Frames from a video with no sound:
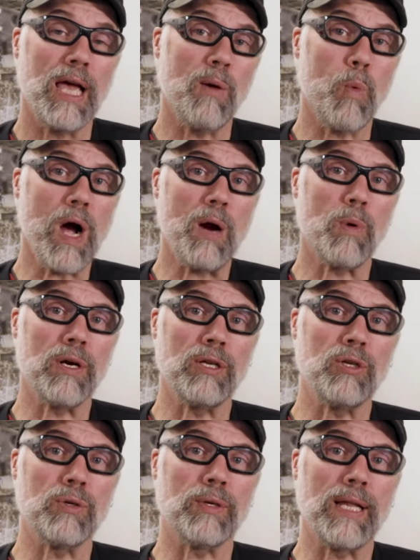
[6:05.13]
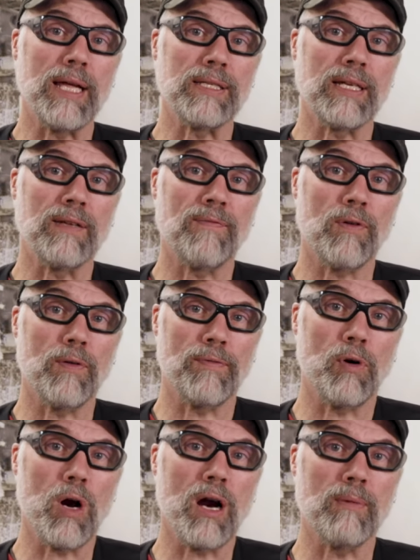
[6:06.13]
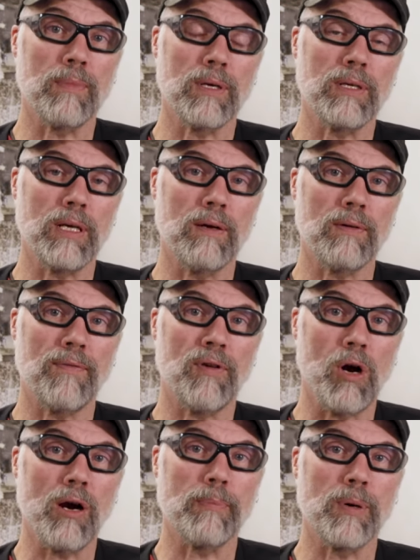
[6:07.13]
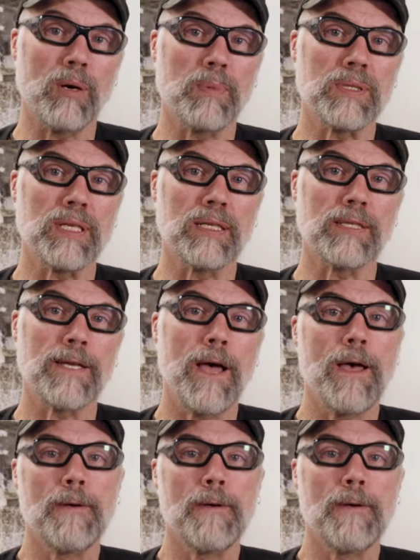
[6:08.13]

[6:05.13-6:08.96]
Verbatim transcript: and why we're utilizing it for, for our, you know, for our purposes.